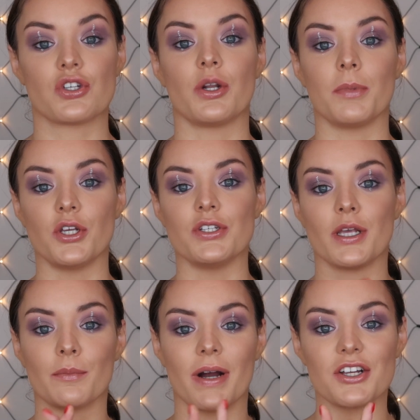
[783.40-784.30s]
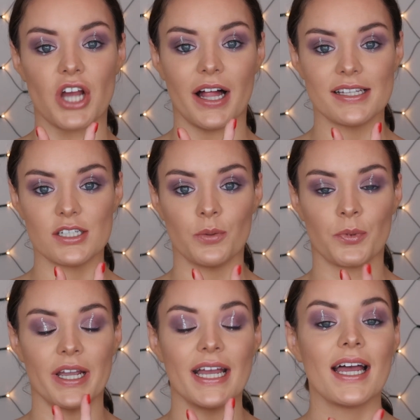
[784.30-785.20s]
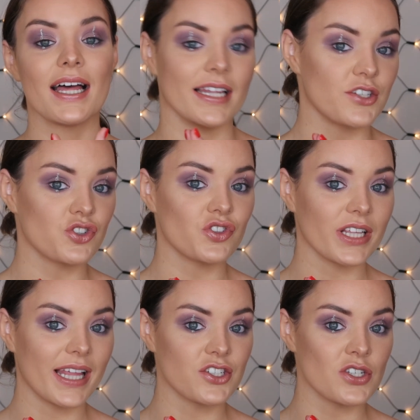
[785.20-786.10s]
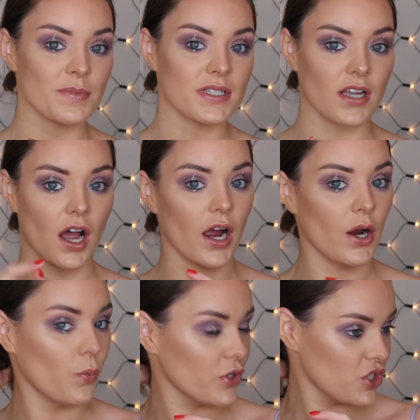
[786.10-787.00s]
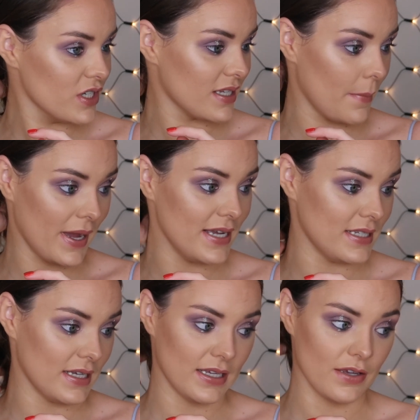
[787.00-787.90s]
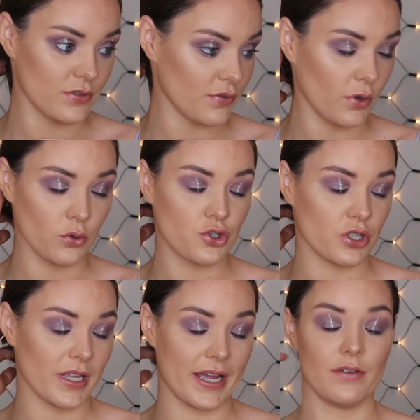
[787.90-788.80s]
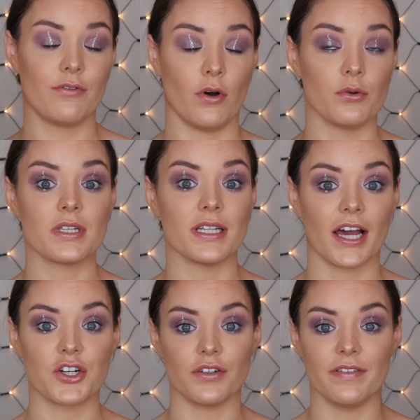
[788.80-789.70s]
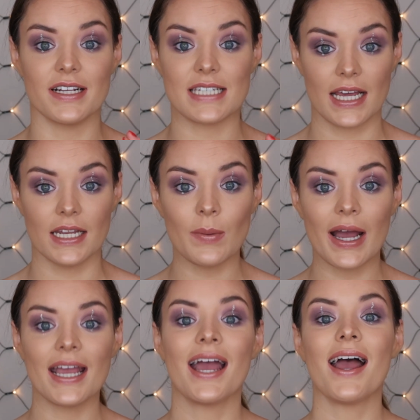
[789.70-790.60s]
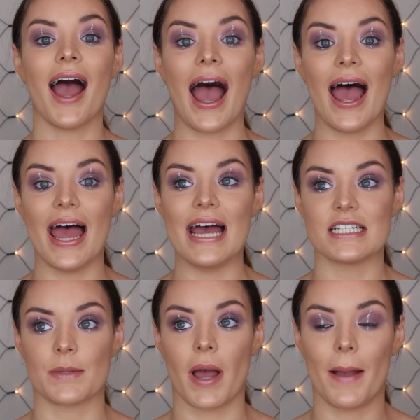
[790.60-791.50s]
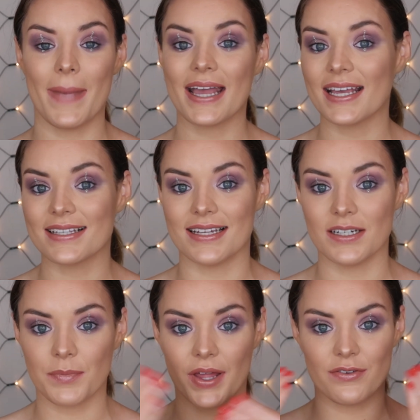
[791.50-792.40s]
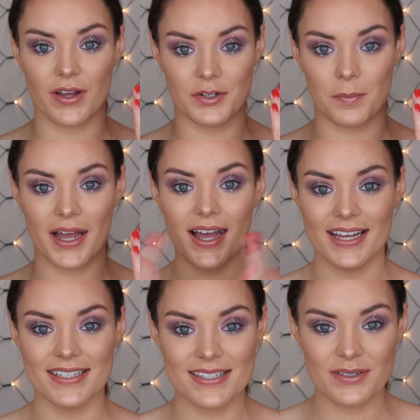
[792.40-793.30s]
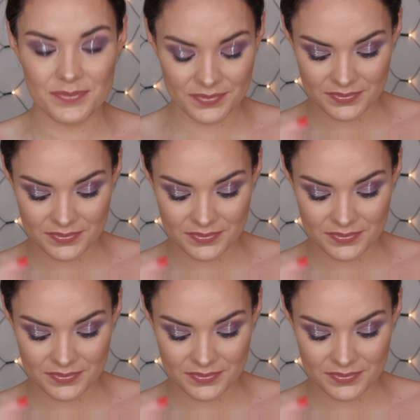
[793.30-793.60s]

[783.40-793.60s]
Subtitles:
just going to be using my Charlotte Tilbury Legendary Lashes Mascara, which is amazing and gives a false lash effect anyway, and my MAC Extended Play for under my eyes.